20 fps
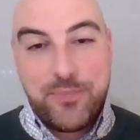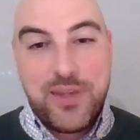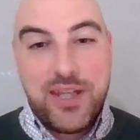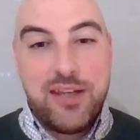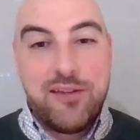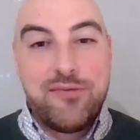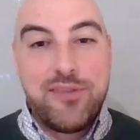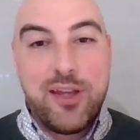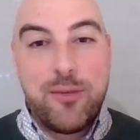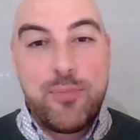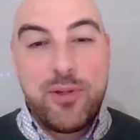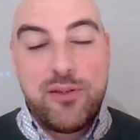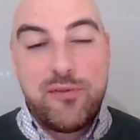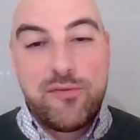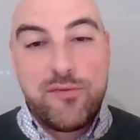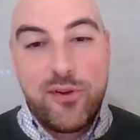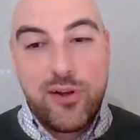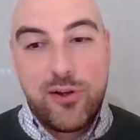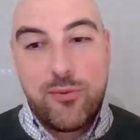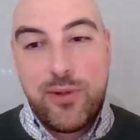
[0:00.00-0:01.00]
If they've been
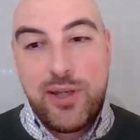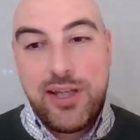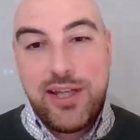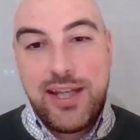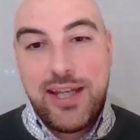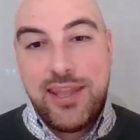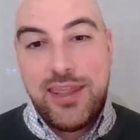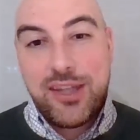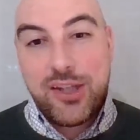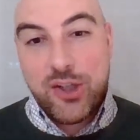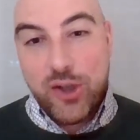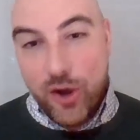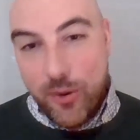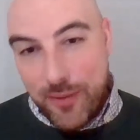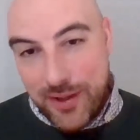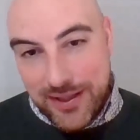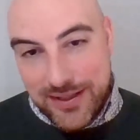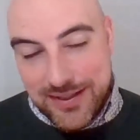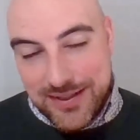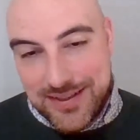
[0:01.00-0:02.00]
following in the
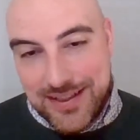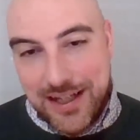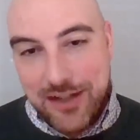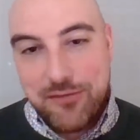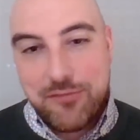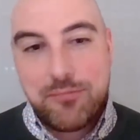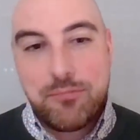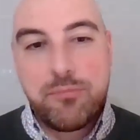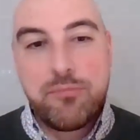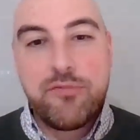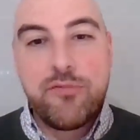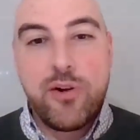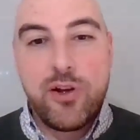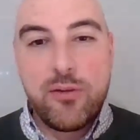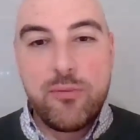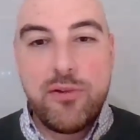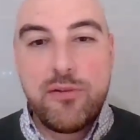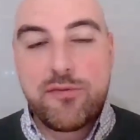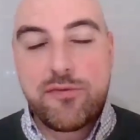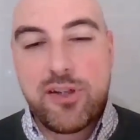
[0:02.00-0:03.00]
comments and
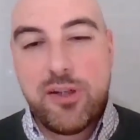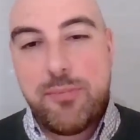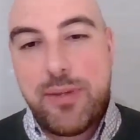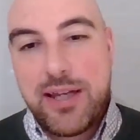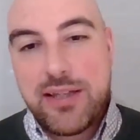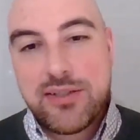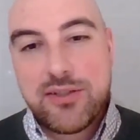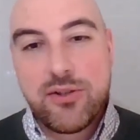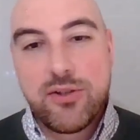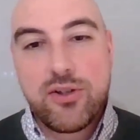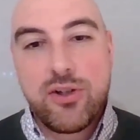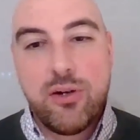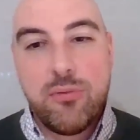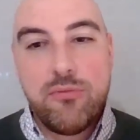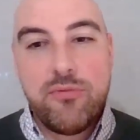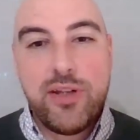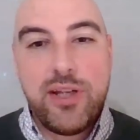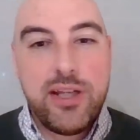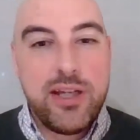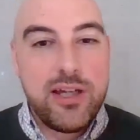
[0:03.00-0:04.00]
following freebets.com
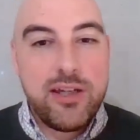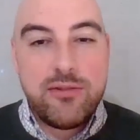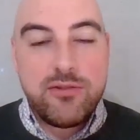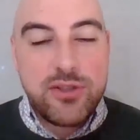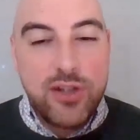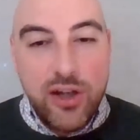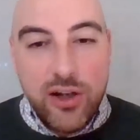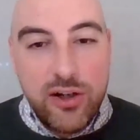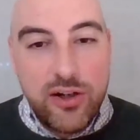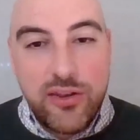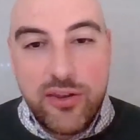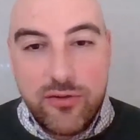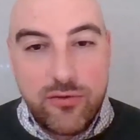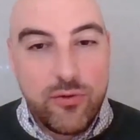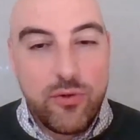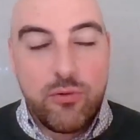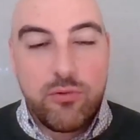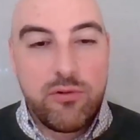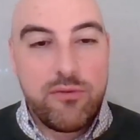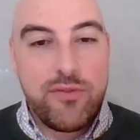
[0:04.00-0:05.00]
videos, either
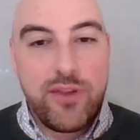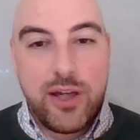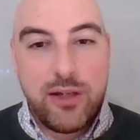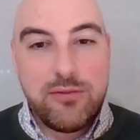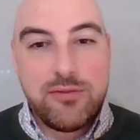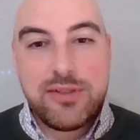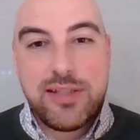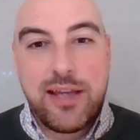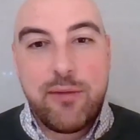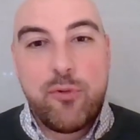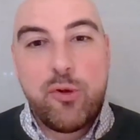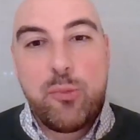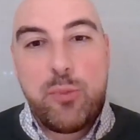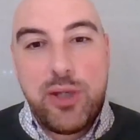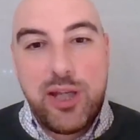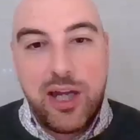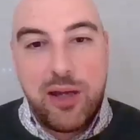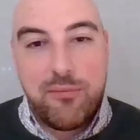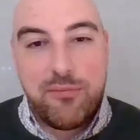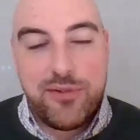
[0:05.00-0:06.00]
or of those, they would be
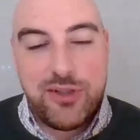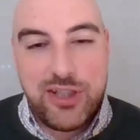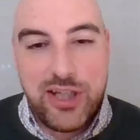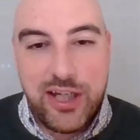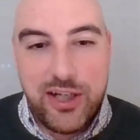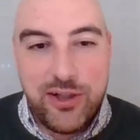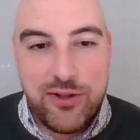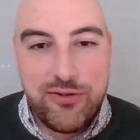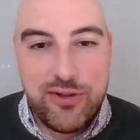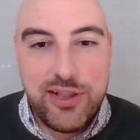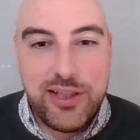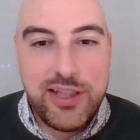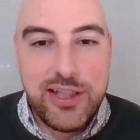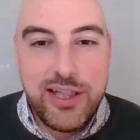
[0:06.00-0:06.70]
up for January.